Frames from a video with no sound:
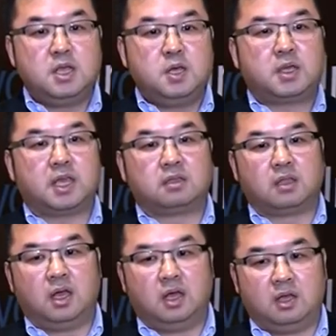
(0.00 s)
Okay,
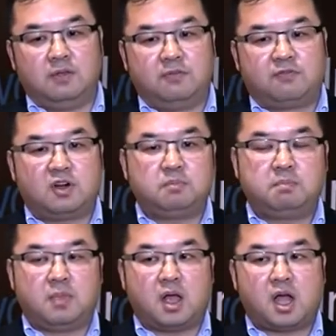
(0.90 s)
uh, from
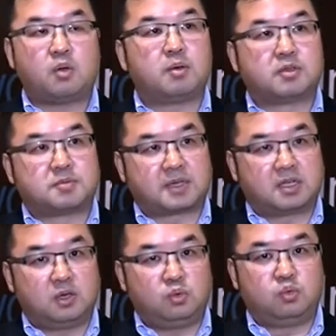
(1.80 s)
hardware
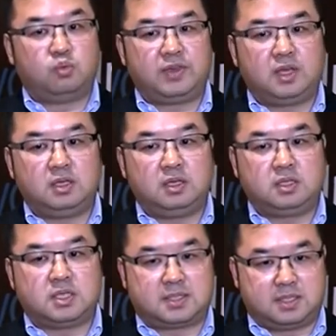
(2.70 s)
perspective, we
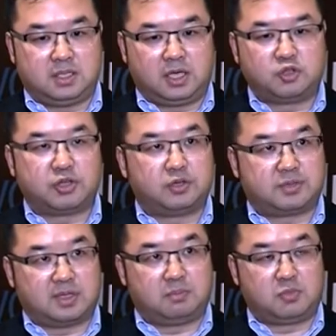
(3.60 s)
just uh, introduced
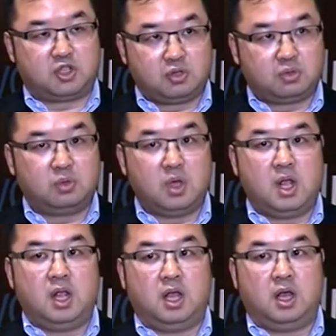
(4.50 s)
some new
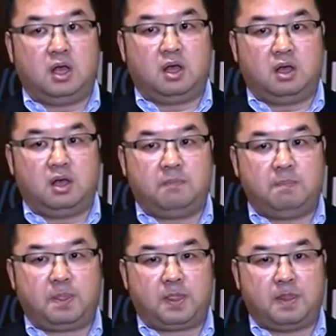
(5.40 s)
uh,
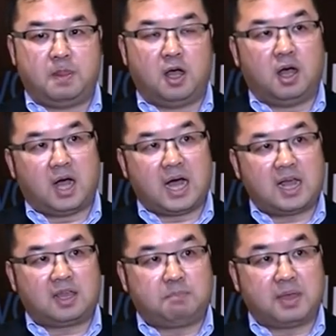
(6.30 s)
uh,
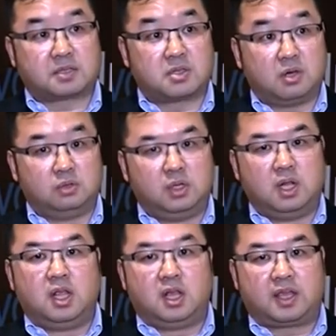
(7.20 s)
high pixel
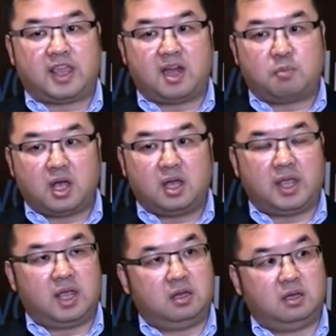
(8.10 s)
camera
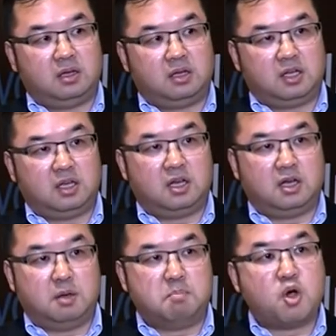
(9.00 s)
and
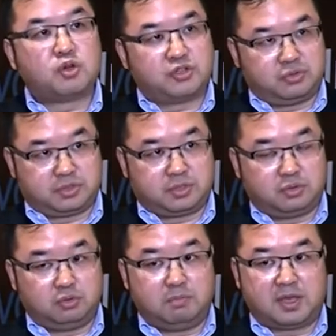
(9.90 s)
uh, modules
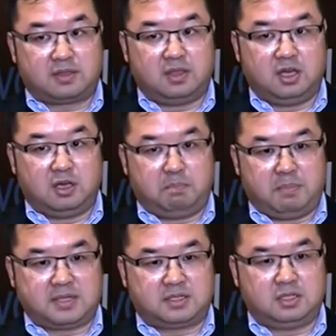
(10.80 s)
to make the
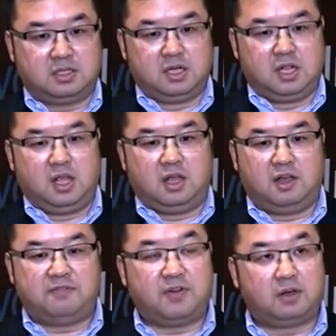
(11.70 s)
best
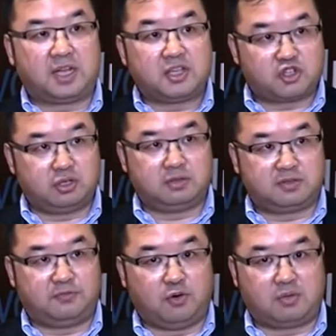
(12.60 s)
foundations
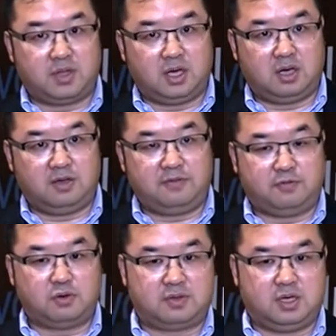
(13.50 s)
for the
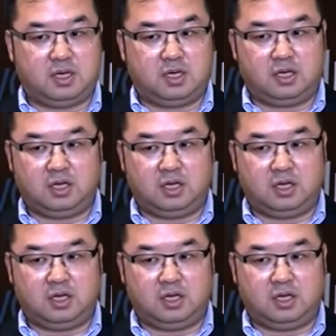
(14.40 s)
for the